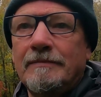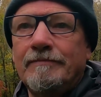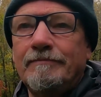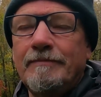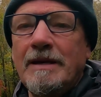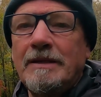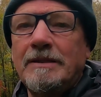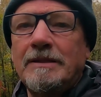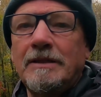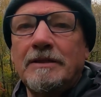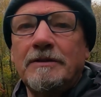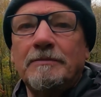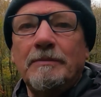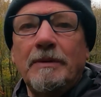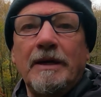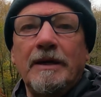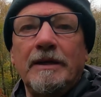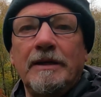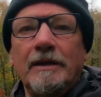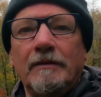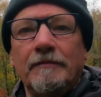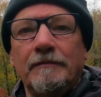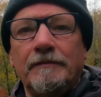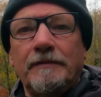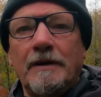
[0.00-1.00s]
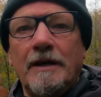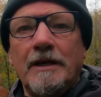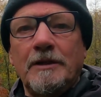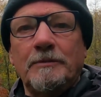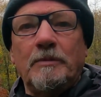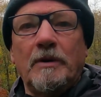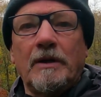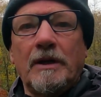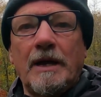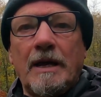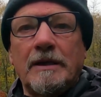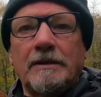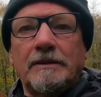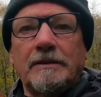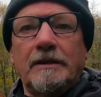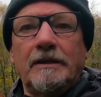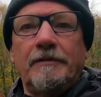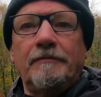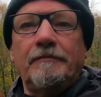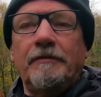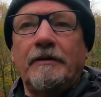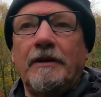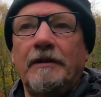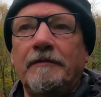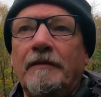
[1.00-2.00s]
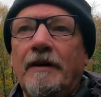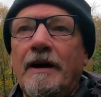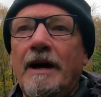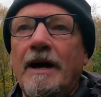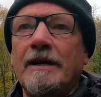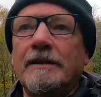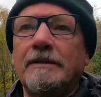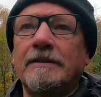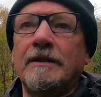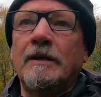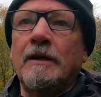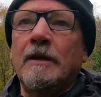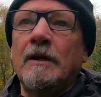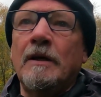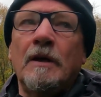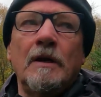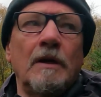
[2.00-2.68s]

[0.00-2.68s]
messaged me on Facebook asking for advice.